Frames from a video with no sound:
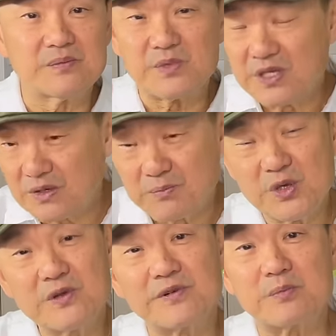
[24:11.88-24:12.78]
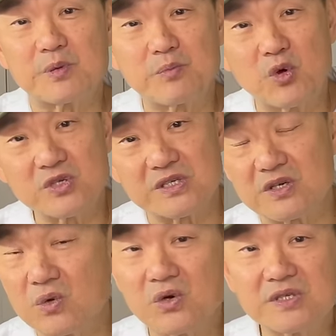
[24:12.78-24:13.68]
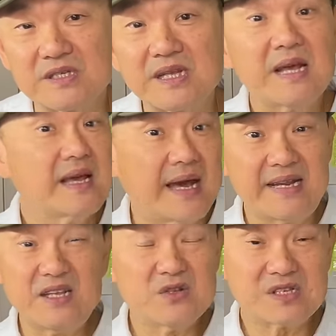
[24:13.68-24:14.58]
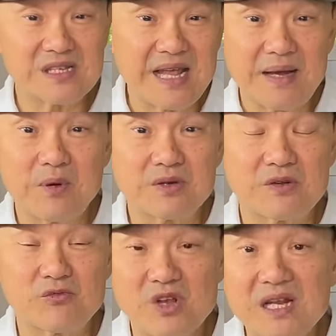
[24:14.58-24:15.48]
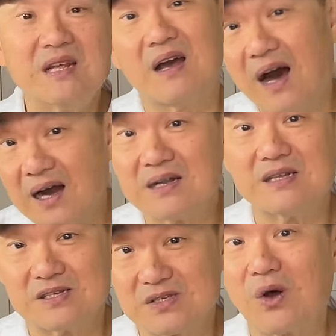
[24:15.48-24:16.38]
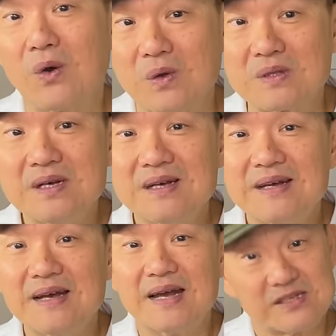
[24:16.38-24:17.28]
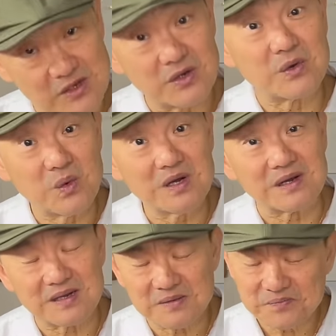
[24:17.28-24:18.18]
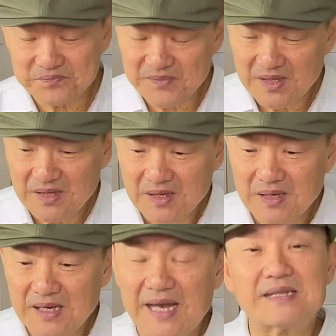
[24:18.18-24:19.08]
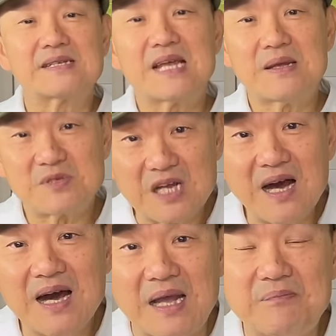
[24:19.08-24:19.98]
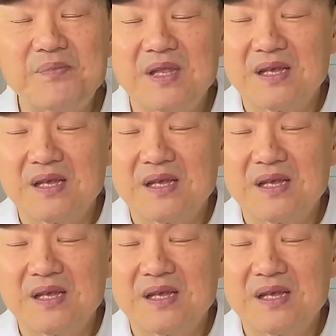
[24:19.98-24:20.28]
you know, beautifully proportioned quarters, and then you slab on a really ugly sole. It's not going to work. At the same time,